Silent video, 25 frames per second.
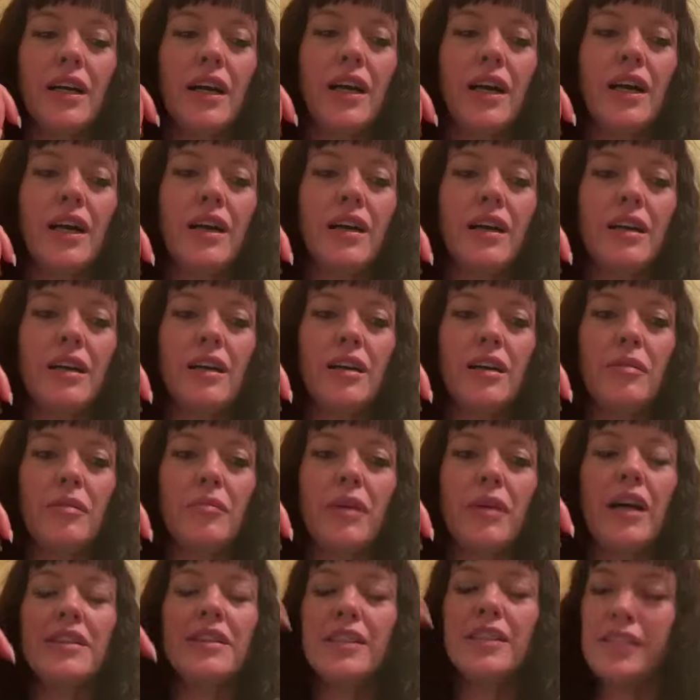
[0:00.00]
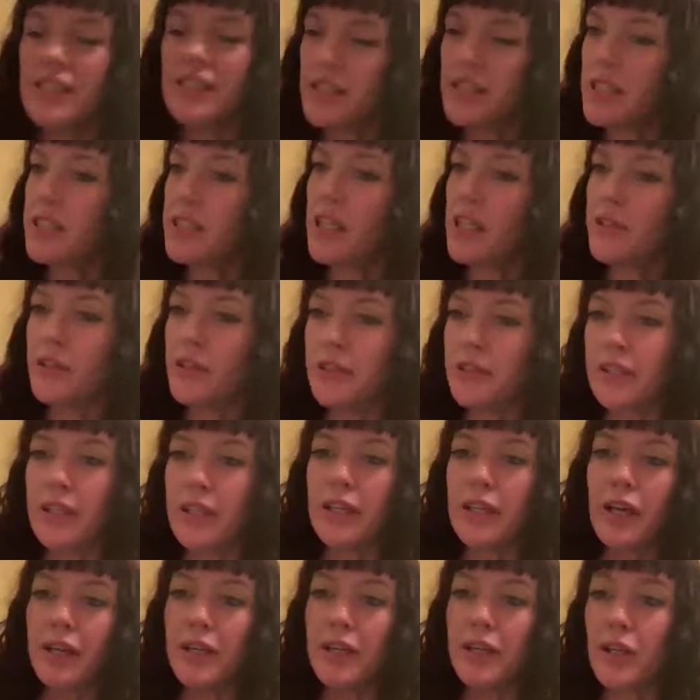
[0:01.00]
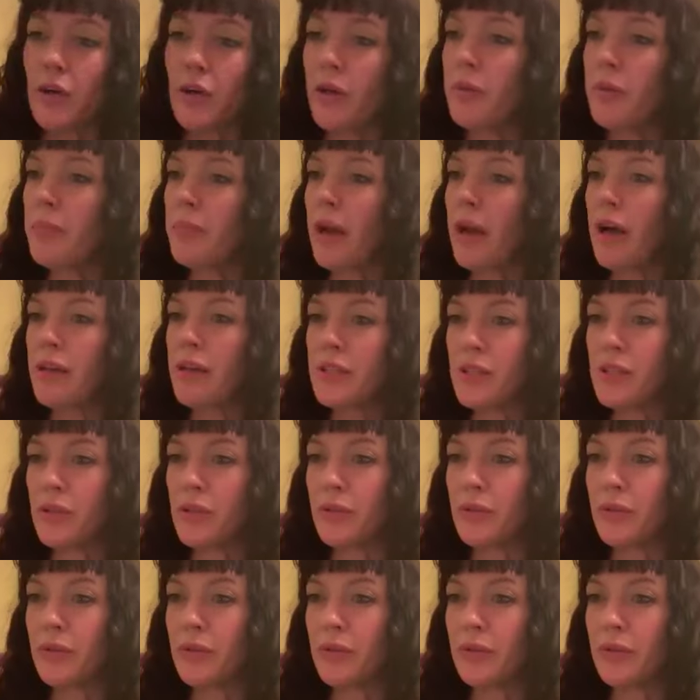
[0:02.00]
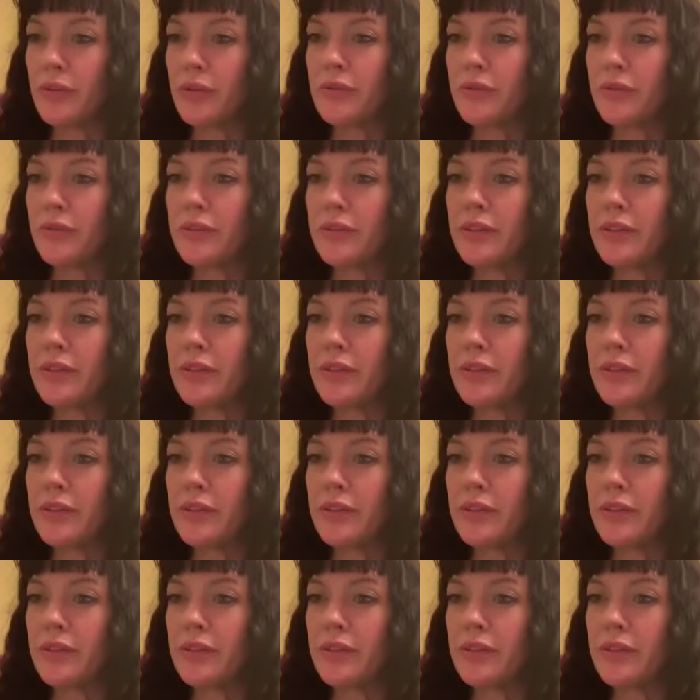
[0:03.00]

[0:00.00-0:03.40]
And this is another thing, kind of going back to,